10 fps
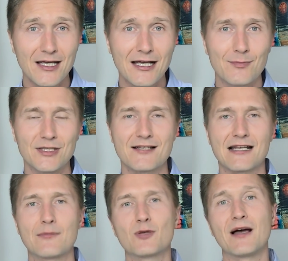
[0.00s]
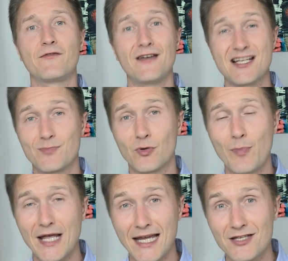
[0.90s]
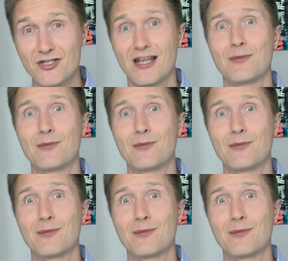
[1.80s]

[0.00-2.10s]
Please come to my Facebook page.